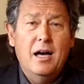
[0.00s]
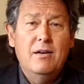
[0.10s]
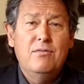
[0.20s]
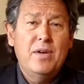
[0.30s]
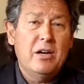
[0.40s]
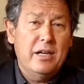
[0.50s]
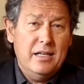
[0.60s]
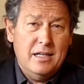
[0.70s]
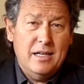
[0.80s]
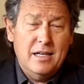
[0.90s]

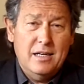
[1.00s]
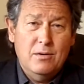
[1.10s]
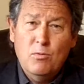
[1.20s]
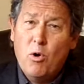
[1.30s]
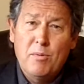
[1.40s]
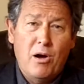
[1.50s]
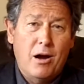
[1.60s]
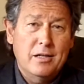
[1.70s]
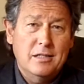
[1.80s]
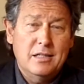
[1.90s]
very
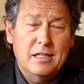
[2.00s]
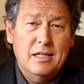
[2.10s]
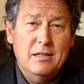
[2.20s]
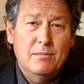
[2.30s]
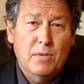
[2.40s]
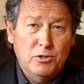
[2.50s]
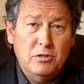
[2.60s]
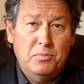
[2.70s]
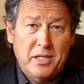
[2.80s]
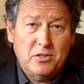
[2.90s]
warm-hearted
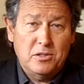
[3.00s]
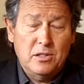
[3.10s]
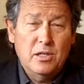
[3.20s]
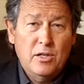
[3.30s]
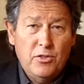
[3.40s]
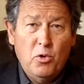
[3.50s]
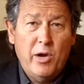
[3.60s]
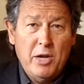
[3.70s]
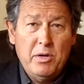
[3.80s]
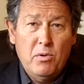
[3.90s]
motion picture, The
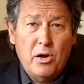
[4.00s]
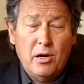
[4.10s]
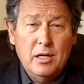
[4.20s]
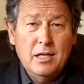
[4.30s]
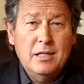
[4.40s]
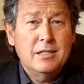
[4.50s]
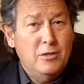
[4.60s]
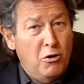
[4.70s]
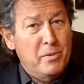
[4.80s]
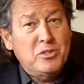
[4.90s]
Way We Were.
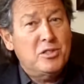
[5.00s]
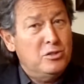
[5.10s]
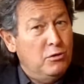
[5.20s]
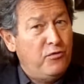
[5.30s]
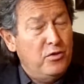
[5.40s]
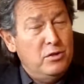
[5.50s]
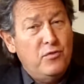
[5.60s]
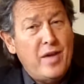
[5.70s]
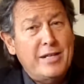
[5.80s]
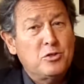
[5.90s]
Don't miss it, you
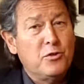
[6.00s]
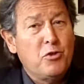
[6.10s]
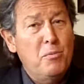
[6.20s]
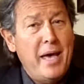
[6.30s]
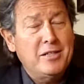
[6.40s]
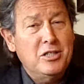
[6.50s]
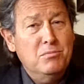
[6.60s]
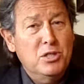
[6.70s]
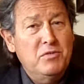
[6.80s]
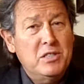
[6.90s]
fans of romantic
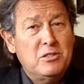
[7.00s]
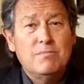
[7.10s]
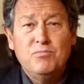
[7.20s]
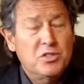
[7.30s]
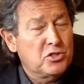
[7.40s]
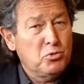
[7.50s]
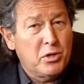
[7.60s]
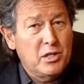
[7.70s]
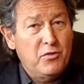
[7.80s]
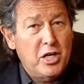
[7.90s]
movies. This is one
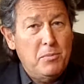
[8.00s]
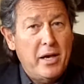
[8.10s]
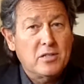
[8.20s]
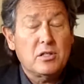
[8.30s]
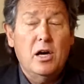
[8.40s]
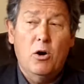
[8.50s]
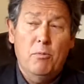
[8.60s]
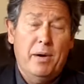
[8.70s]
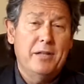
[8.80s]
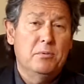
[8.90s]
of the very best. Oh,
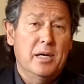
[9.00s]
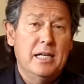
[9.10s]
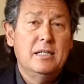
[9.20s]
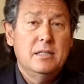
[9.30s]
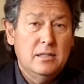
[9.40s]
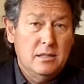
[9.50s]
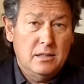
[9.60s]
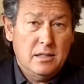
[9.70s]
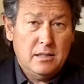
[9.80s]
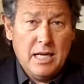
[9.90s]
by the way,
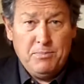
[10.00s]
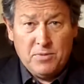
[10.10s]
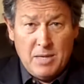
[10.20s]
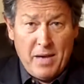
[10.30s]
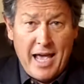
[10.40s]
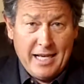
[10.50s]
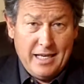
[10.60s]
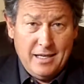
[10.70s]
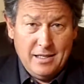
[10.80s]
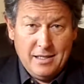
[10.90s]
keep a
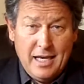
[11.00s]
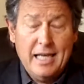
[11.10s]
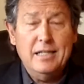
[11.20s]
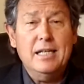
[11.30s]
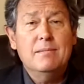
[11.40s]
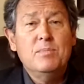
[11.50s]
hanky handy.